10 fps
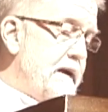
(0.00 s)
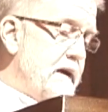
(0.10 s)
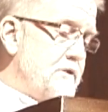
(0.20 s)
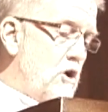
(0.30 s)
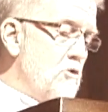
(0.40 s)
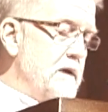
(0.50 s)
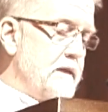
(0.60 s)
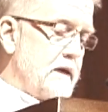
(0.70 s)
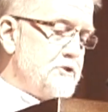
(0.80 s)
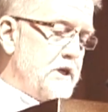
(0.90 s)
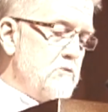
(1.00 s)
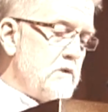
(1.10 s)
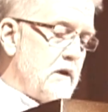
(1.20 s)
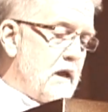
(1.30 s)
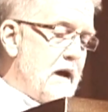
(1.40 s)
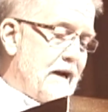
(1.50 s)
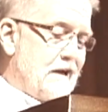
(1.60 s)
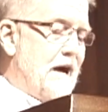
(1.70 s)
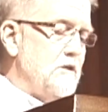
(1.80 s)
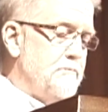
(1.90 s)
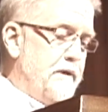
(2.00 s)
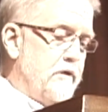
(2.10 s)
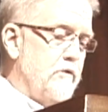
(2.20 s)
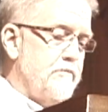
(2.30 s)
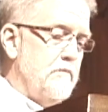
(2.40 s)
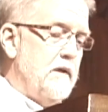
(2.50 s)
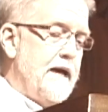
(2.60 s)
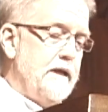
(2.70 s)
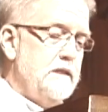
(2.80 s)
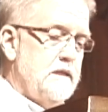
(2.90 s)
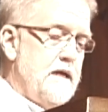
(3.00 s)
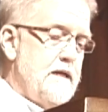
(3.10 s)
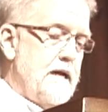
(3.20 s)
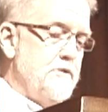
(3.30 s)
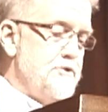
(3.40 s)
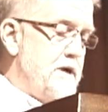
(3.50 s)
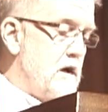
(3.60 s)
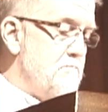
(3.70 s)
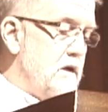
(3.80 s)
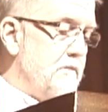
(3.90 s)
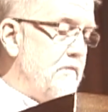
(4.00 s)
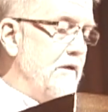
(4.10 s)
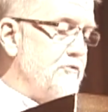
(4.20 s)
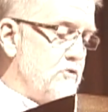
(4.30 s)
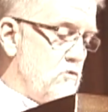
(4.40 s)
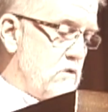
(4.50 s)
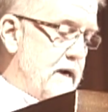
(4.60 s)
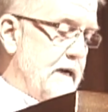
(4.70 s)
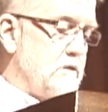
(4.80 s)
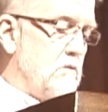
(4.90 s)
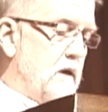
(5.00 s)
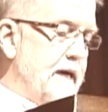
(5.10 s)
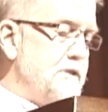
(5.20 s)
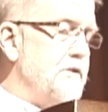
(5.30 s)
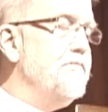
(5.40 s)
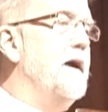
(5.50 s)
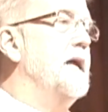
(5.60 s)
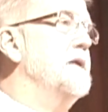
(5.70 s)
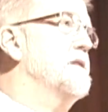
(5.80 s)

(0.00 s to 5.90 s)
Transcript: Mary Ann told me that she would like our speakers from Laity Sunday to share a bit of their story as it relates to